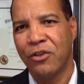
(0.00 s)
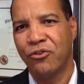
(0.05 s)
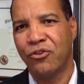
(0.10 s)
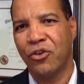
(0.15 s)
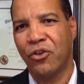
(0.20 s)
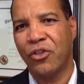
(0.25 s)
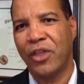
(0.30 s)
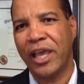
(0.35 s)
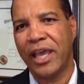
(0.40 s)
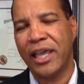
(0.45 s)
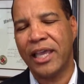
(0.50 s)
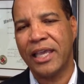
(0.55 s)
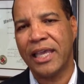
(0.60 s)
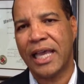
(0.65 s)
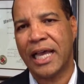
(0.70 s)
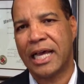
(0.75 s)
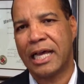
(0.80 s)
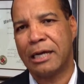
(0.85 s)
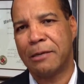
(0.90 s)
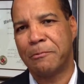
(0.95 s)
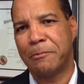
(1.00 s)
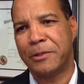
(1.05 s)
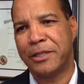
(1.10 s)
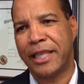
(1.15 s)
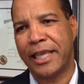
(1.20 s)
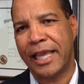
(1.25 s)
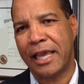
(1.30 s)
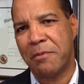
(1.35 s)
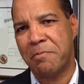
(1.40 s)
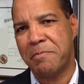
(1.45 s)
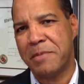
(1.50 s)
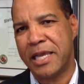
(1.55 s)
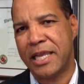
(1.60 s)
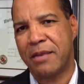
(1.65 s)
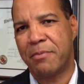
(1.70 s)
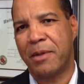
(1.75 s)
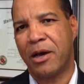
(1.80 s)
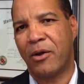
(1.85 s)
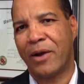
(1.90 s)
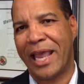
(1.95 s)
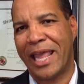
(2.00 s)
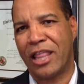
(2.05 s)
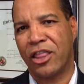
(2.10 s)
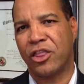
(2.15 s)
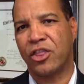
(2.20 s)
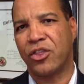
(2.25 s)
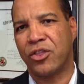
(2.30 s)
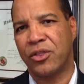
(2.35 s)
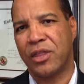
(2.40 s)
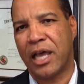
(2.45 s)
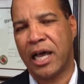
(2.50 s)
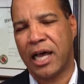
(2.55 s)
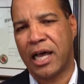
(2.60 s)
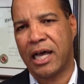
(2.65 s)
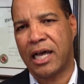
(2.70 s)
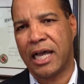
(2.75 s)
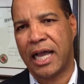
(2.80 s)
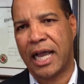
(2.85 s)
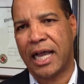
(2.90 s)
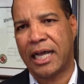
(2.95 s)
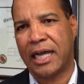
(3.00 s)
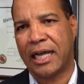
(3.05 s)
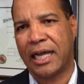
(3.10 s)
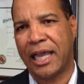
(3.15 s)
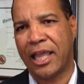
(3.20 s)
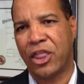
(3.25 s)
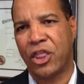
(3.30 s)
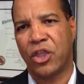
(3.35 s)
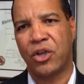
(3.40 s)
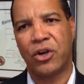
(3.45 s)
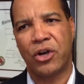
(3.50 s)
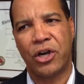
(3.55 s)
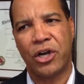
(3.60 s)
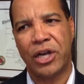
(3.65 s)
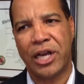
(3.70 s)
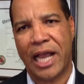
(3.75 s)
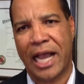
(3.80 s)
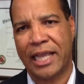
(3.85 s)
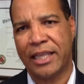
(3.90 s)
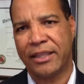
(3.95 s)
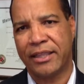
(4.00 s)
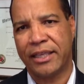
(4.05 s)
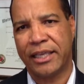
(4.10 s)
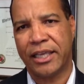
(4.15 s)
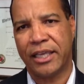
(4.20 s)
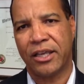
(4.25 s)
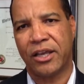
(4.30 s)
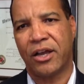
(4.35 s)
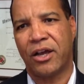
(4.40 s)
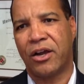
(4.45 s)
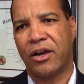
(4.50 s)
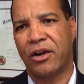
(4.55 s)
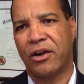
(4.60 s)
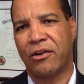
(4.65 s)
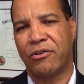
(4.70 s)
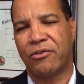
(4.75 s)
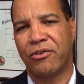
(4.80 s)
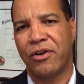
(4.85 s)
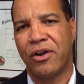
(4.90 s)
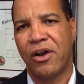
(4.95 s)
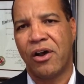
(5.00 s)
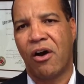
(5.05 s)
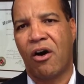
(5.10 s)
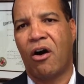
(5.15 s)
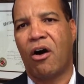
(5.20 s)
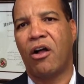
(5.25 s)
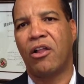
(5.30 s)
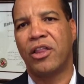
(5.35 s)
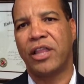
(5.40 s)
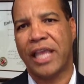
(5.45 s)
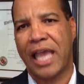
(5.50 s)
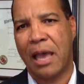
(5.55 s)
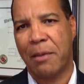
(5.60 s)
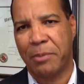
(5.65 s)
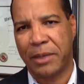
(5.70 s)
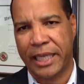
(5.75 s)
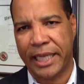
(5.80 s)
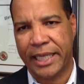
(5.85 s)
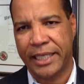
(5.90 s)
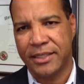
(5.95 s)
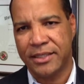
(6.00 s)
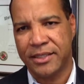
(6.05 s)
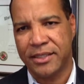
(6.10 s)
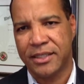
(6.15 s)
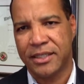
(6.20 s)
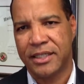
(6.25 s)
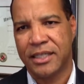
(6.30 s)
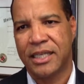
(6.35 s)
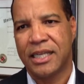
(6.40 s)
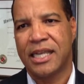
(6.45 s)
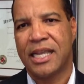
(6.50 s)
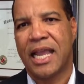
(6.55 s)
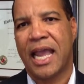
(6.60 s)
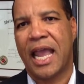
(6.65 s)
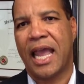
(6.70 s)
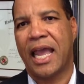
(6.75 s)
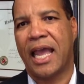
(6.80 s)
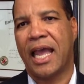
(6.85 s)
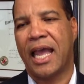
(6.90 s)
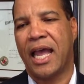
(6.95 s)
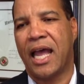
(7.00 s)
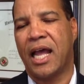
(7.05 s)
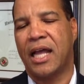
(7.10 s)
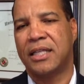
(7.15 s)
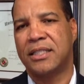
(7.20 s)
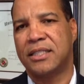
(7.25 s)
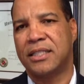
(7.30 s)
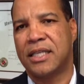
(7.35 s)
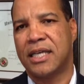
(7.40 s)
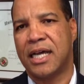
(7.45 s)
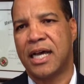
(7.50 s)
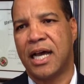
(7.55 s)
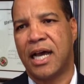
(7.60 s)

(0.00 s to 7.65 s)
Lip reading: So they admit about a third, I think, of all the applicants, and